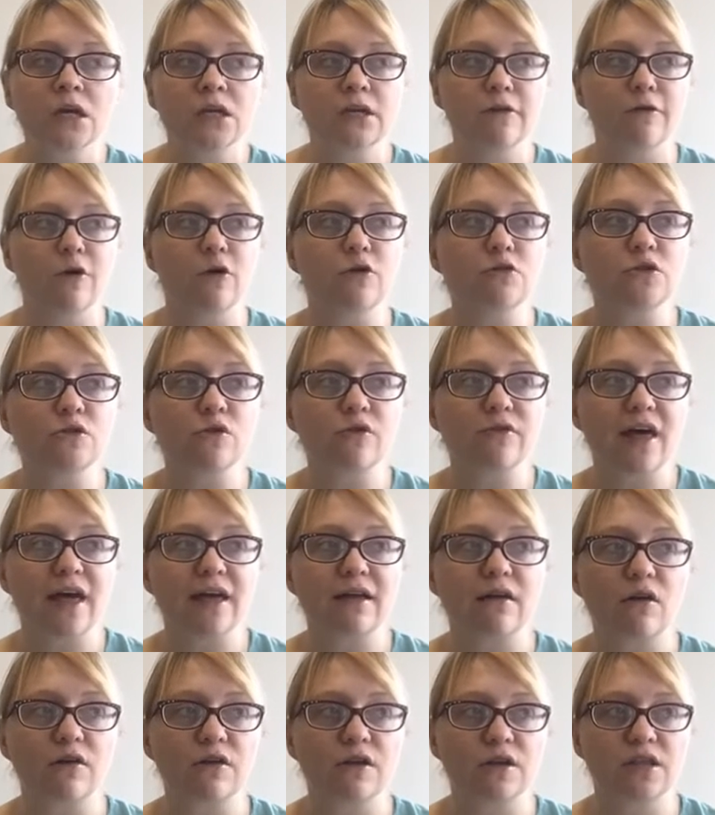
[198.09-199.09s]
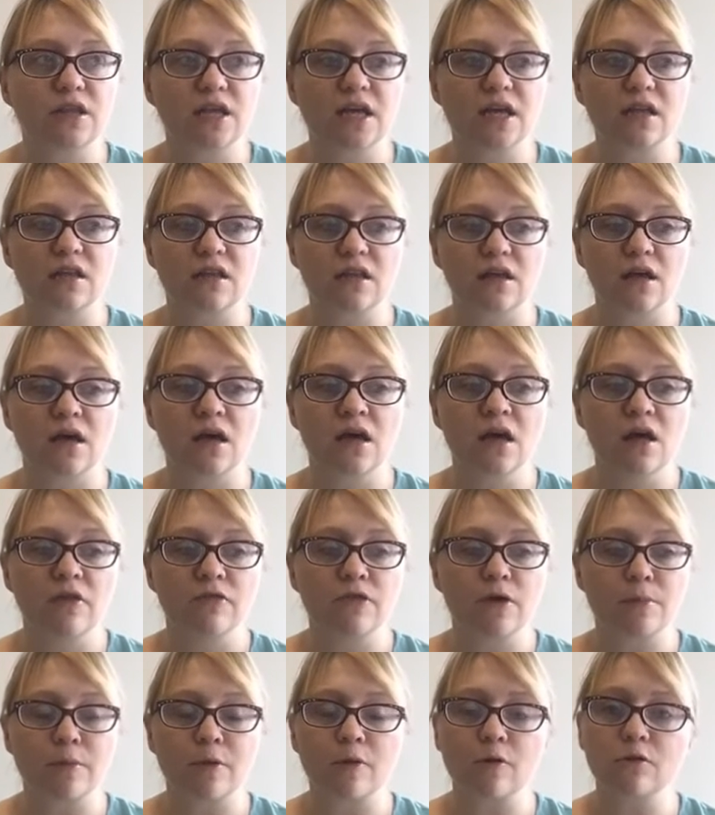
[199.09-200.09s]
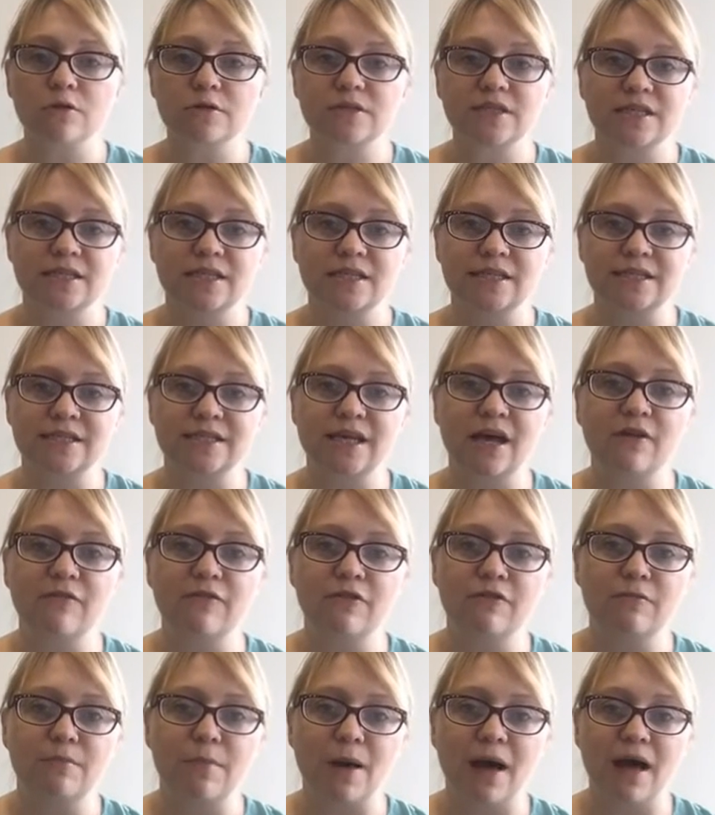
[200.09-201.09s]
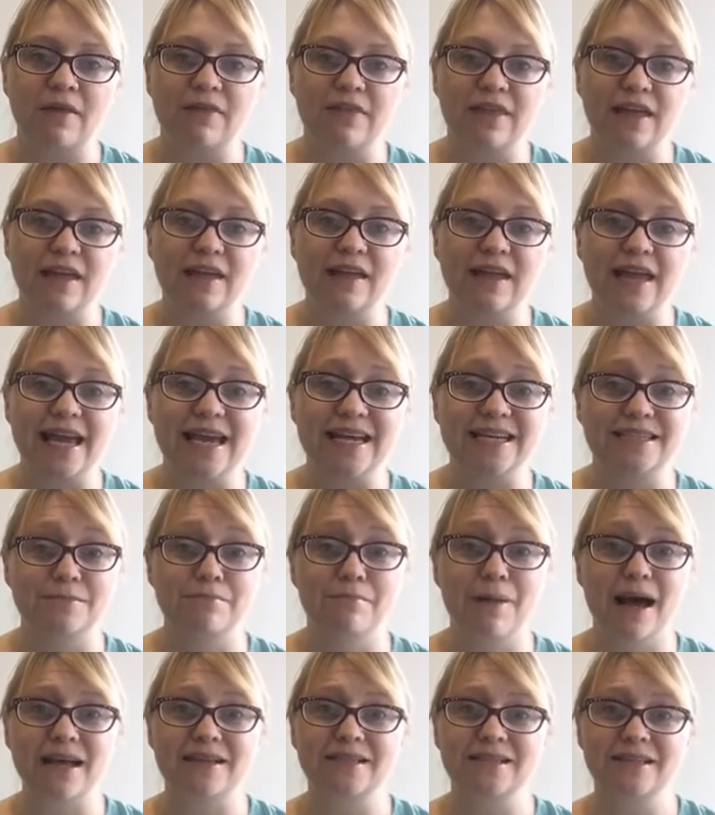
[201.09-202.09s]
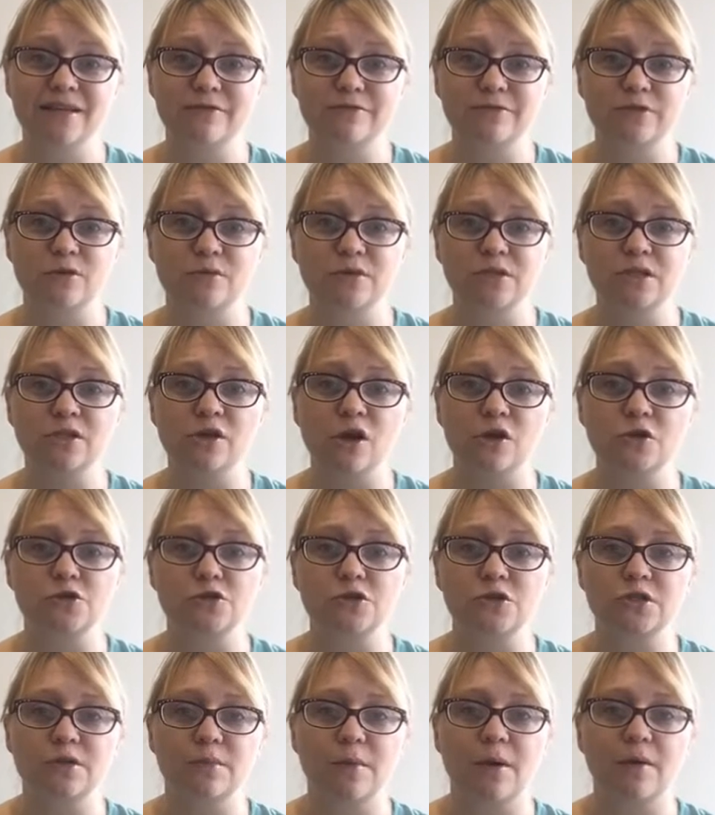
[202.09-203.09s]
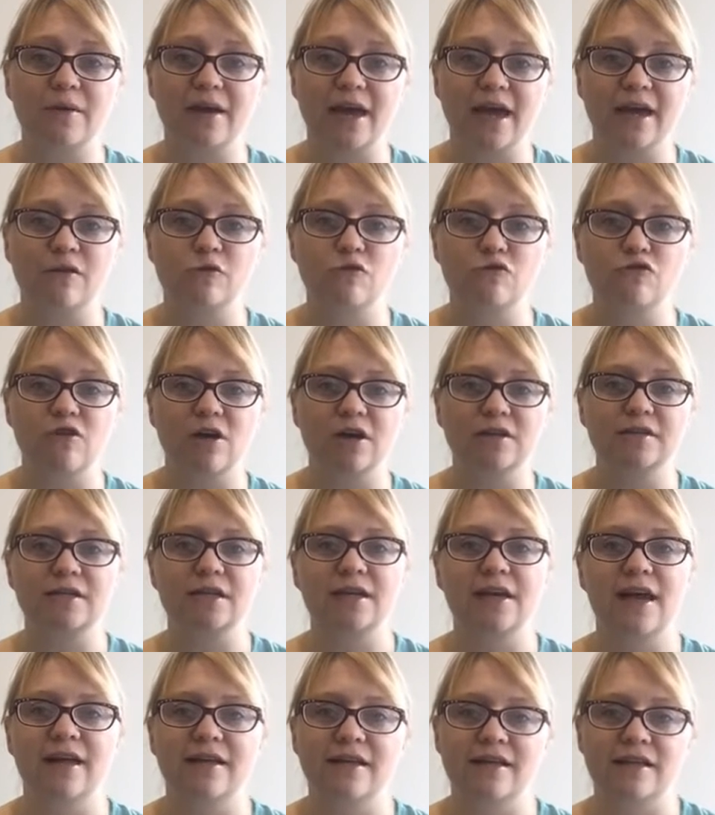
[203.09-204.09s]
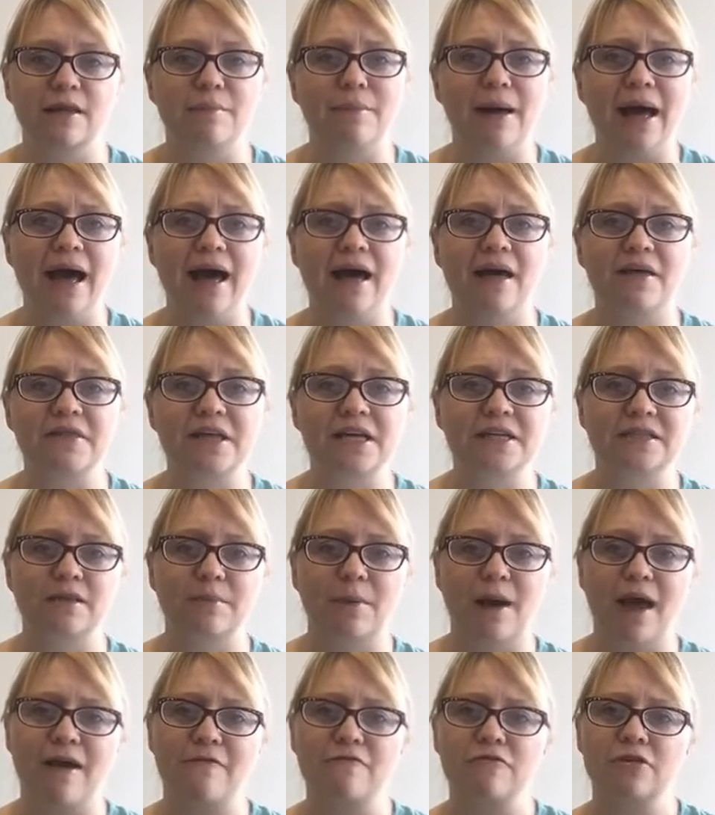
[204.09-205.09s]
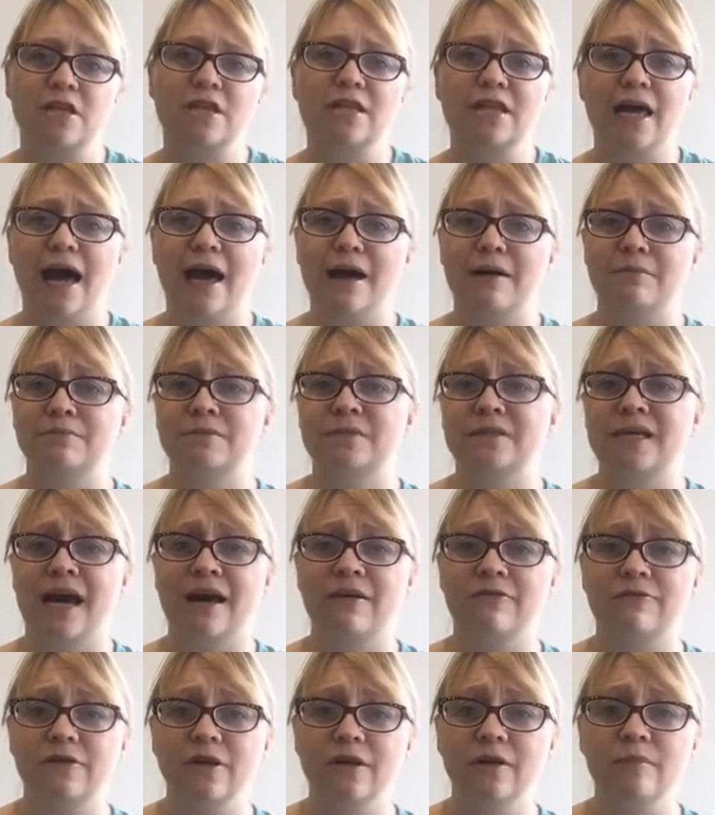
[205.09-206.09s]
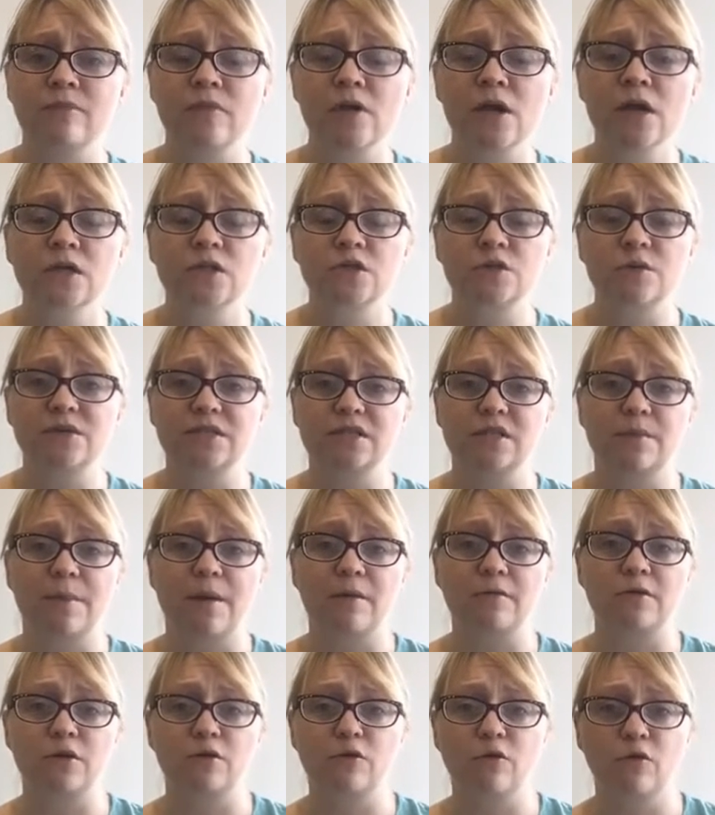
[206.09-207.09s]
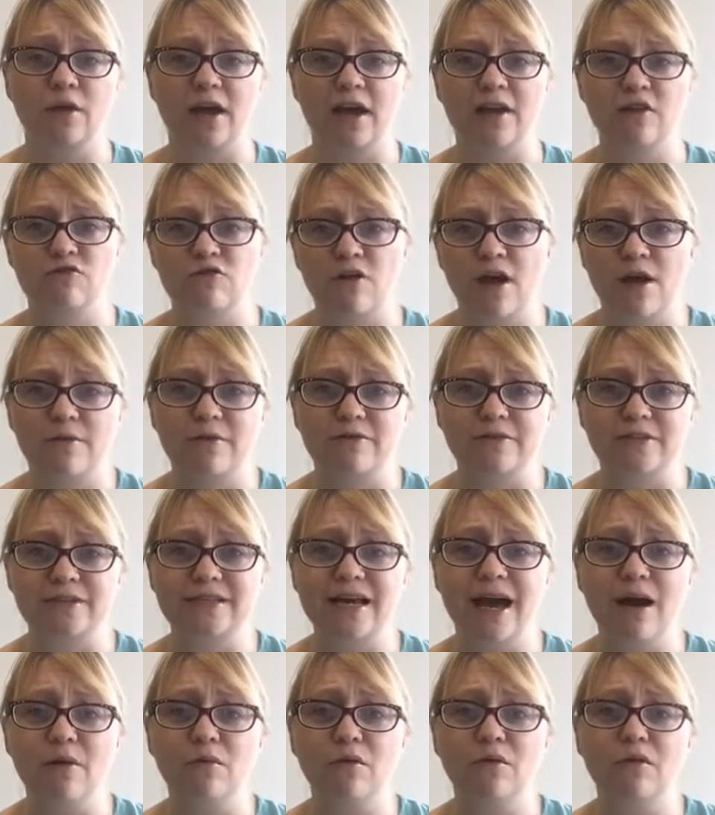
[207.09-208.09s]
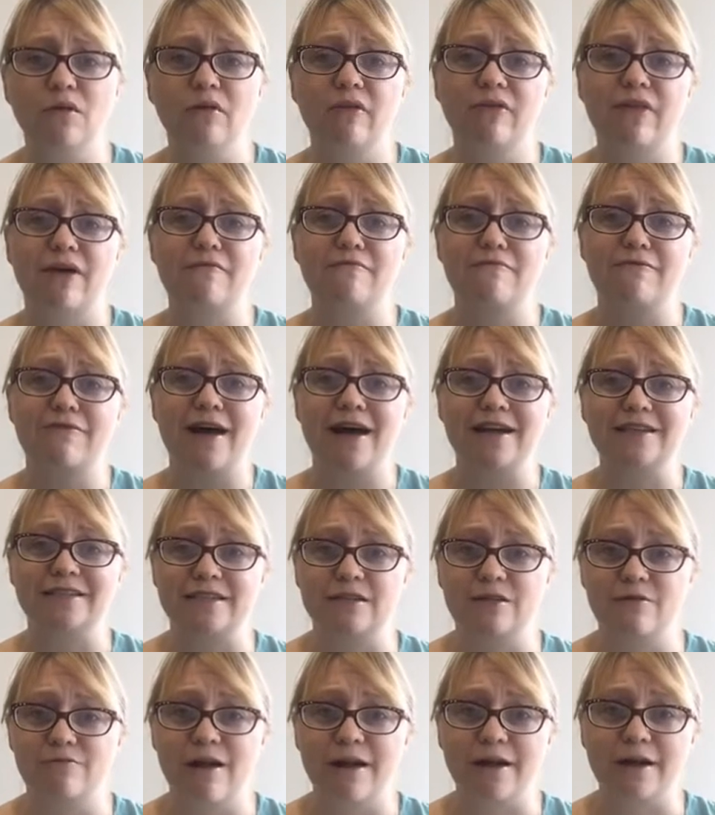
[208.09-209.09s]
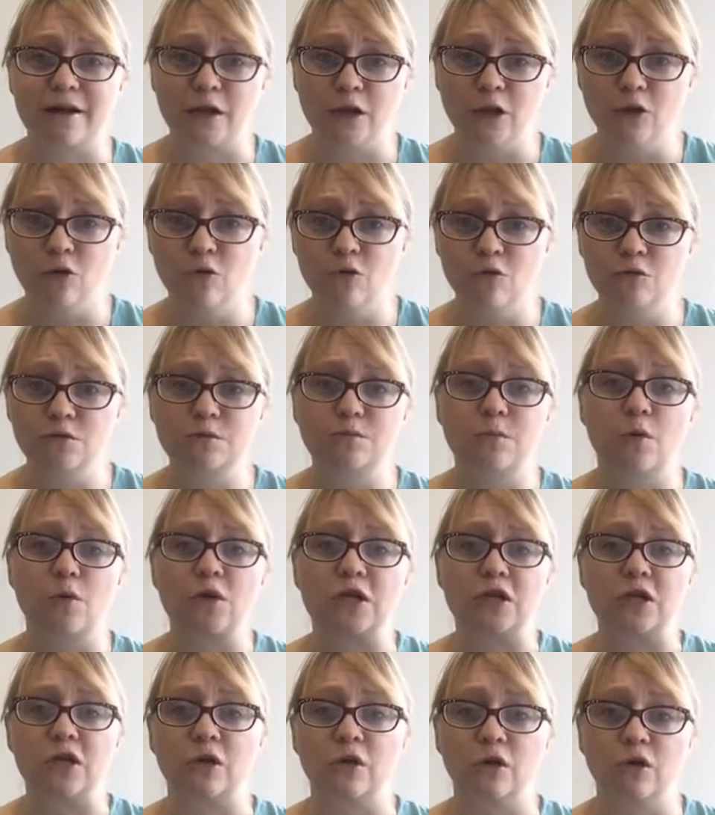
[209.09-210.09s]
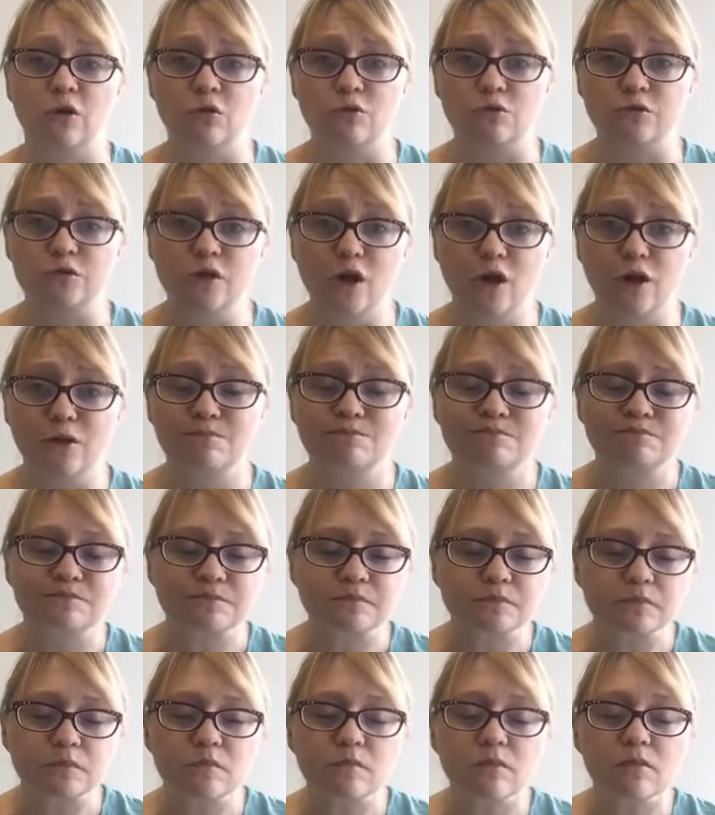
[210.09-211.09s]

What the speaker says: You've also then got to think that the process itself of bathing is massive. So it's not just about getting undressed and getting in the bath, it's about everything that happens after. So it's about, you know, getting dry with a towel, then finding the right clothes, putting your clothes on.